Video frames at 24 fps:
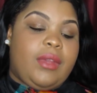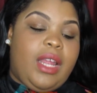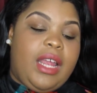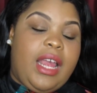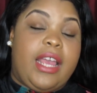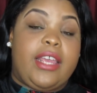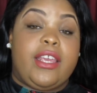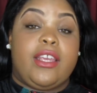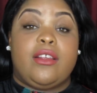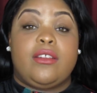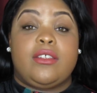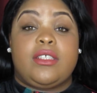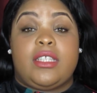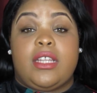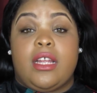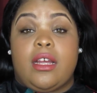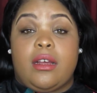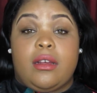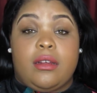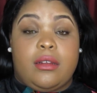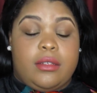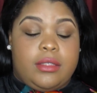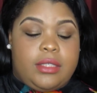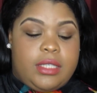I use
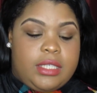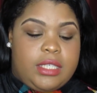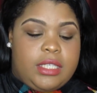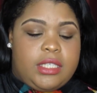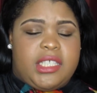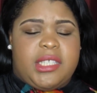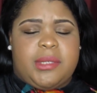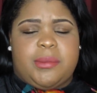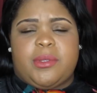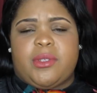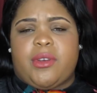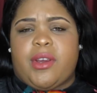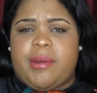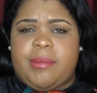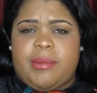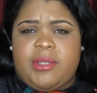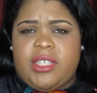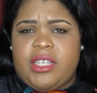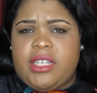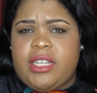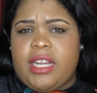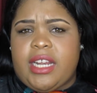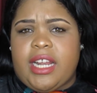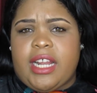those. It's a
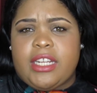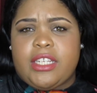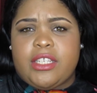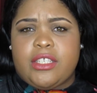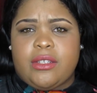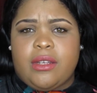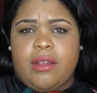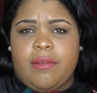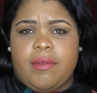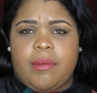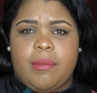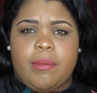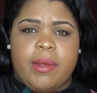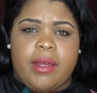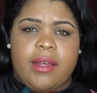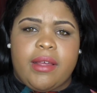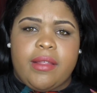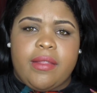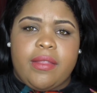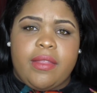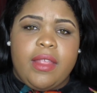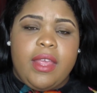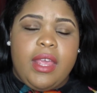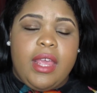subscription that I do every
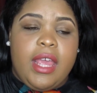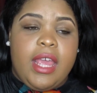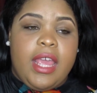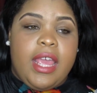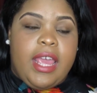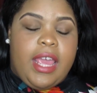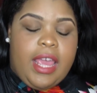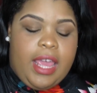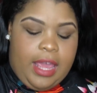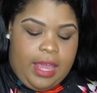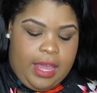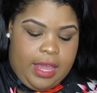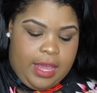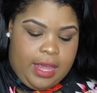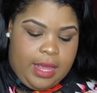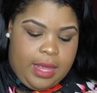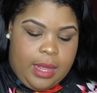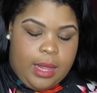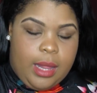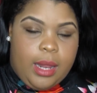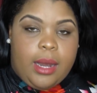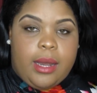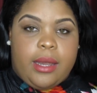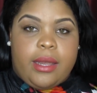month,
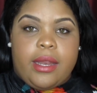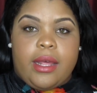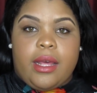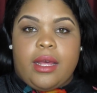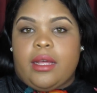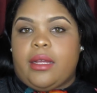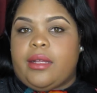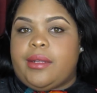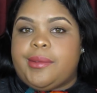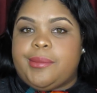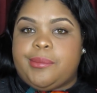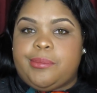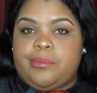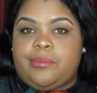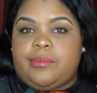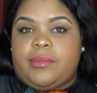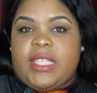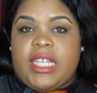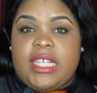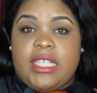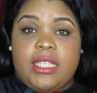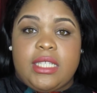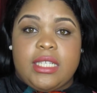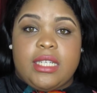and
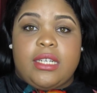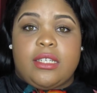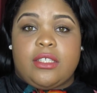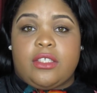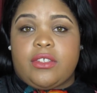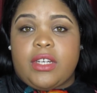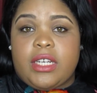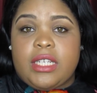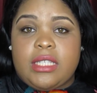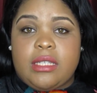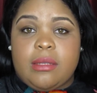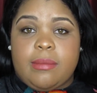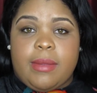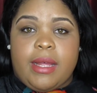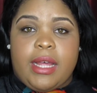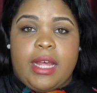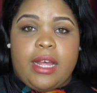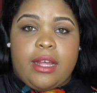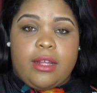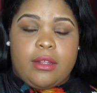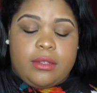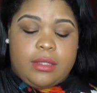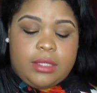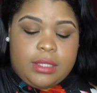they send it straight to my
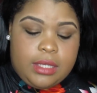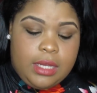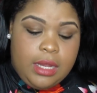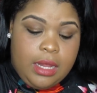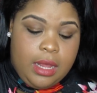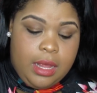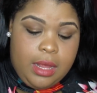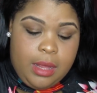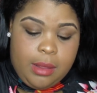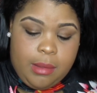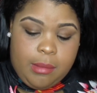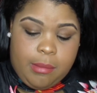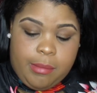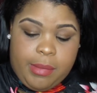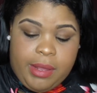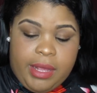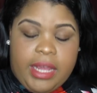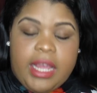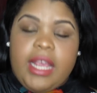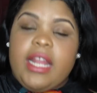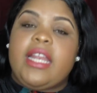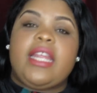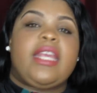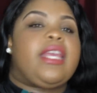house.
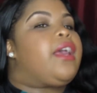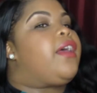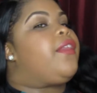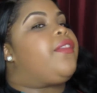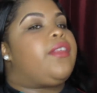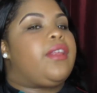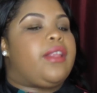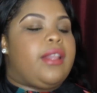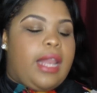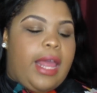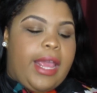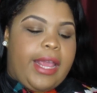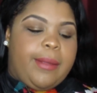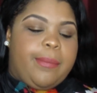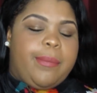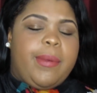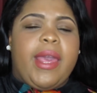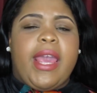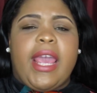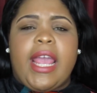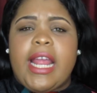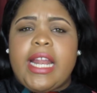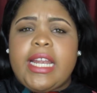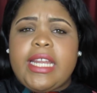But any other like
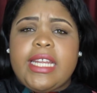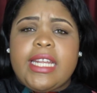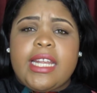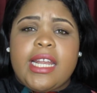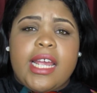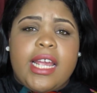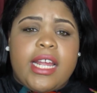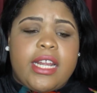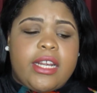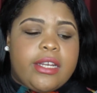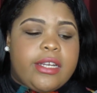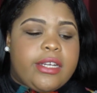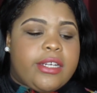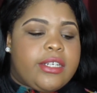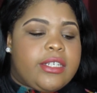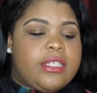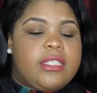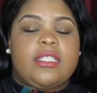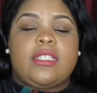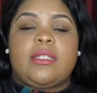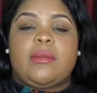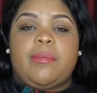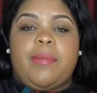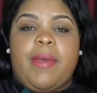panty
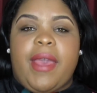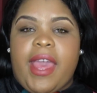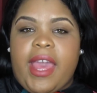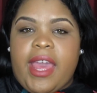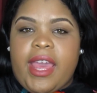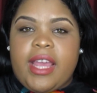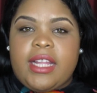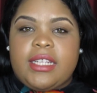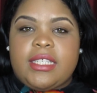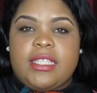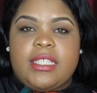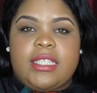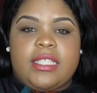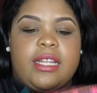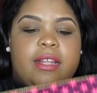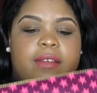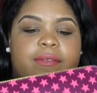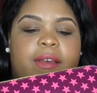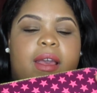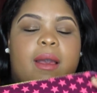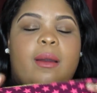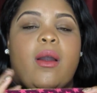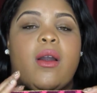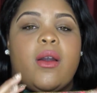liners and pads and
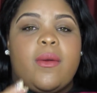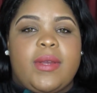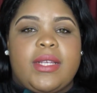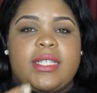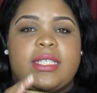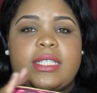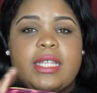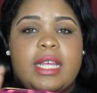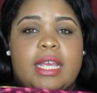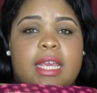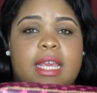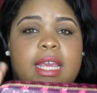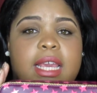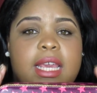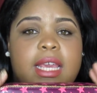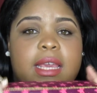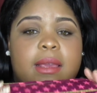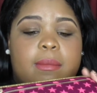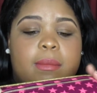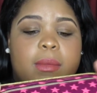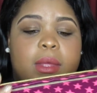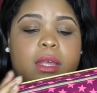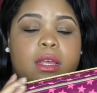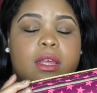stuff, I always say
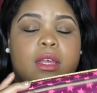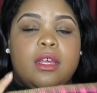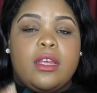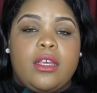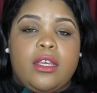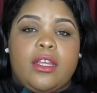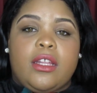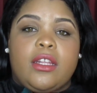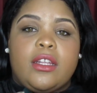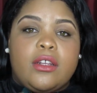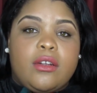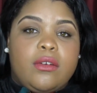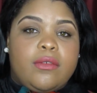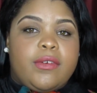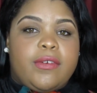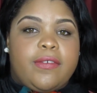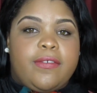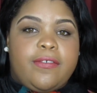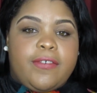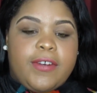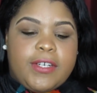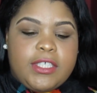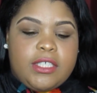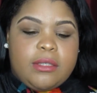keep your little
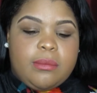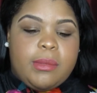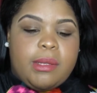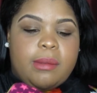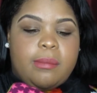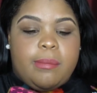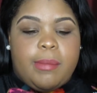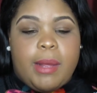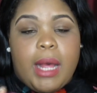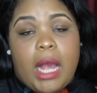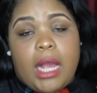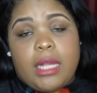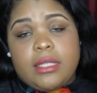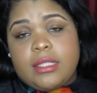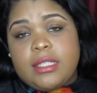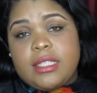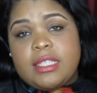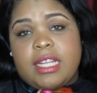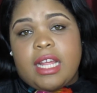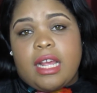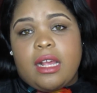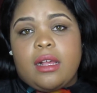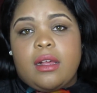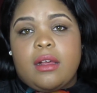refreshment
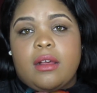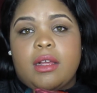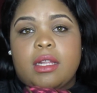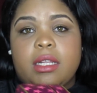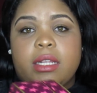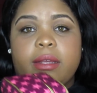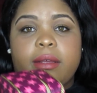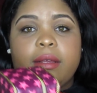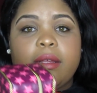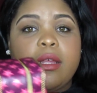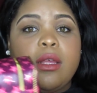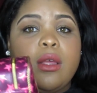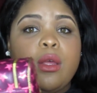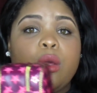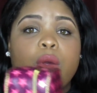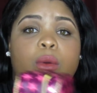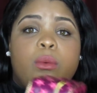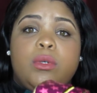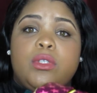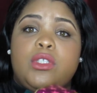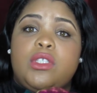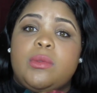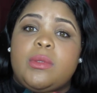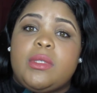boxes, I call it,
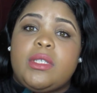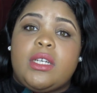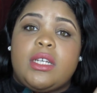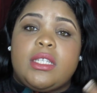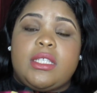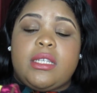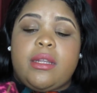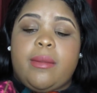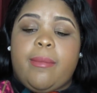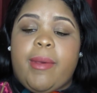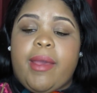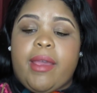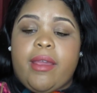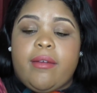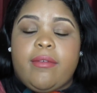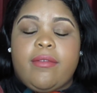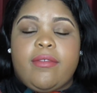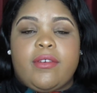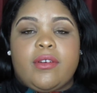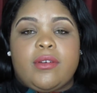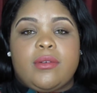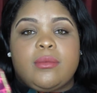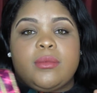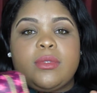which you can go to the
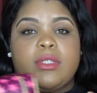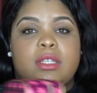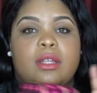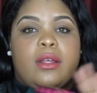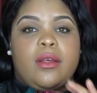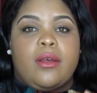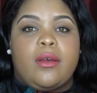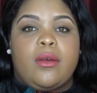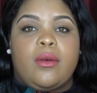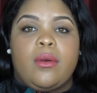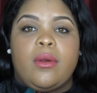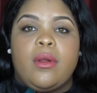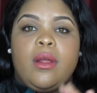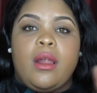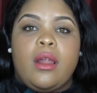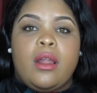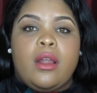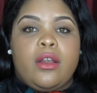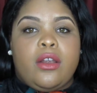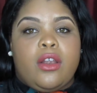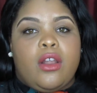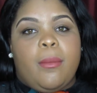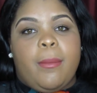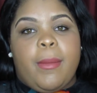bathroom, so
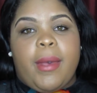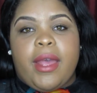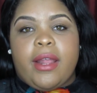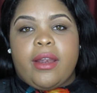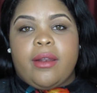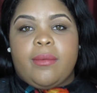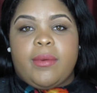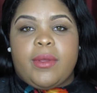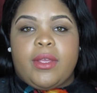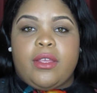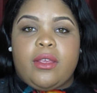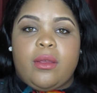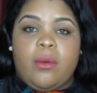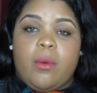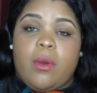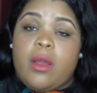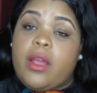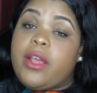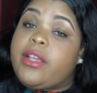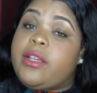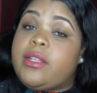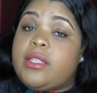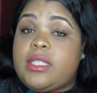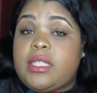no matter where you
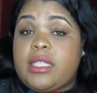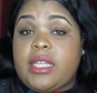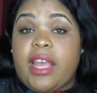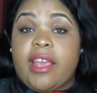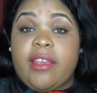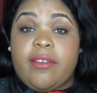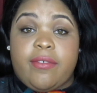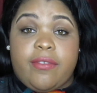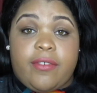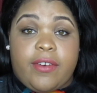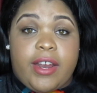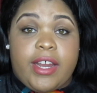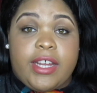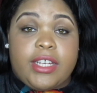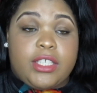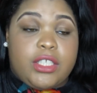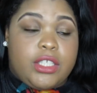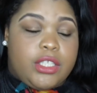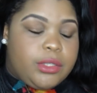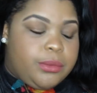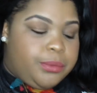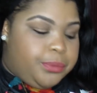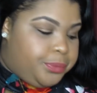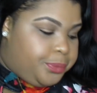are, you stay
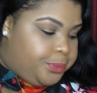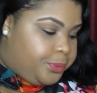fresh.